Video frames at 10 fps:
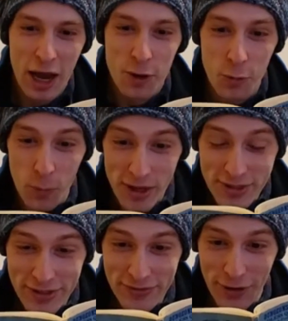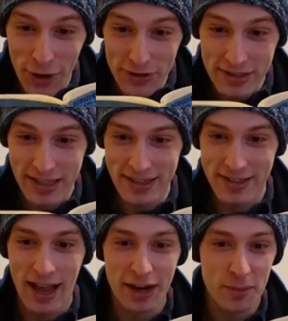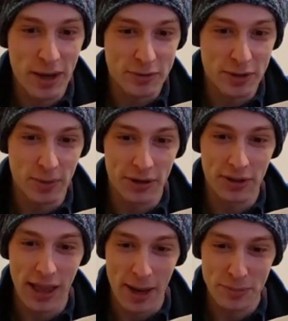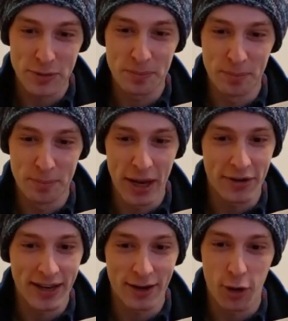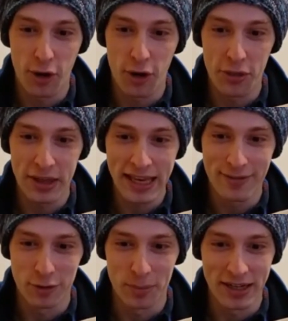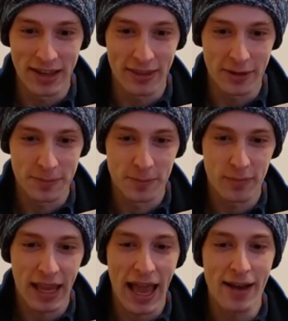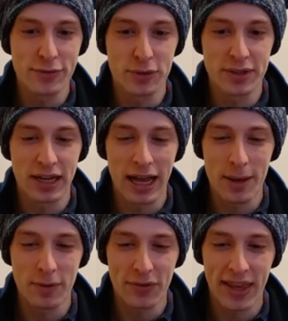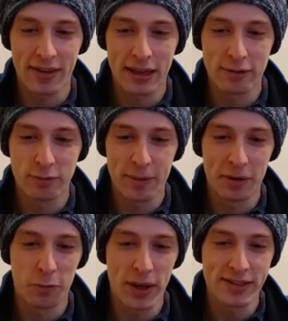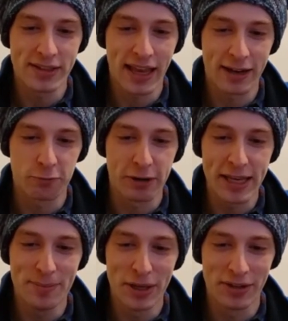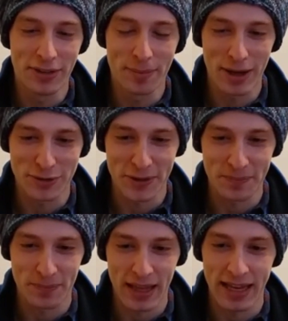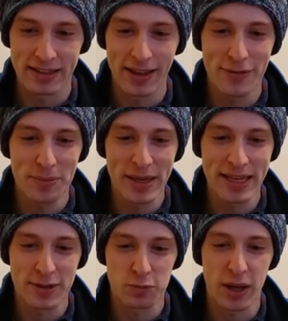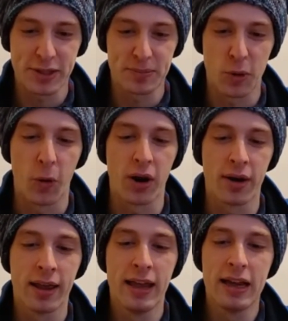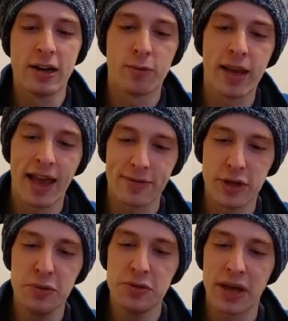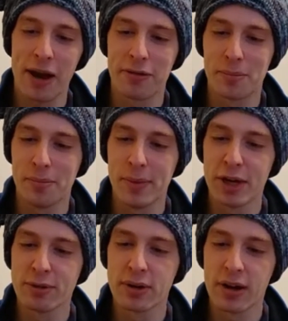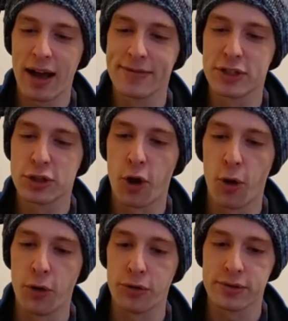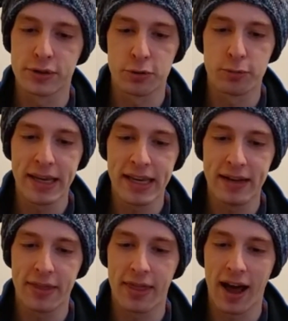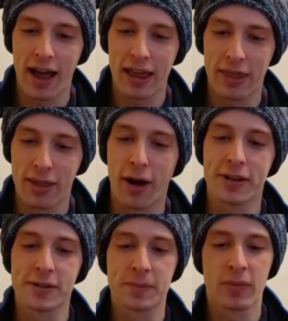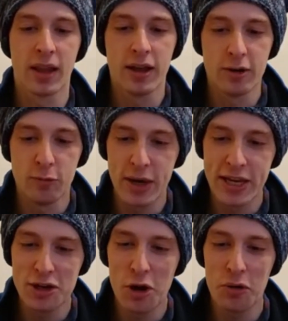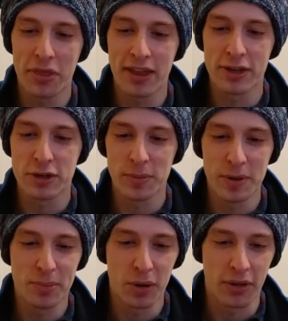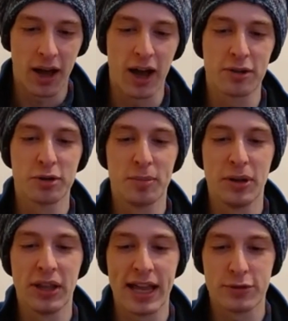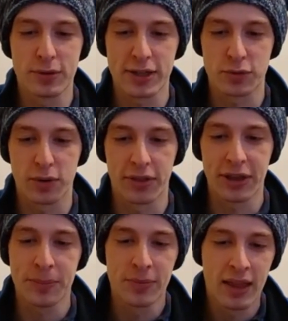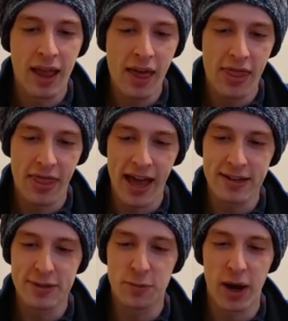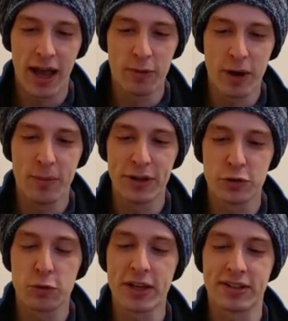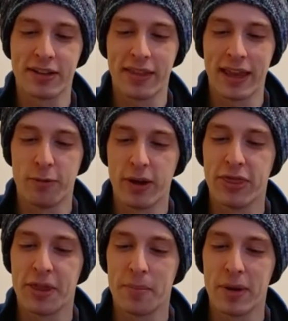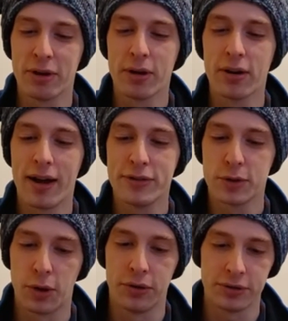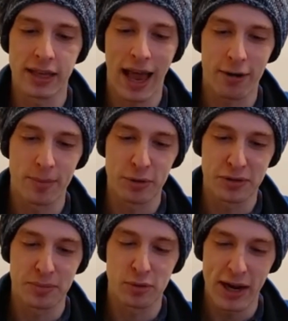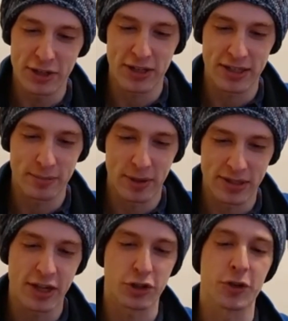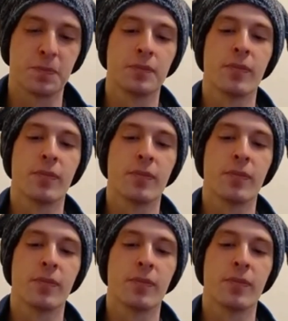Once it falls, the entire mountain will collapse, burying all the evil beneath it. After a time of healing, we will once again rebuild the mountain and live in peace once more. We have used our mirror of souls to read thy thoughts. We know thee to be both honorable and trustworthy. That is why we will trust thee with the mirror of souls, our most precious possession.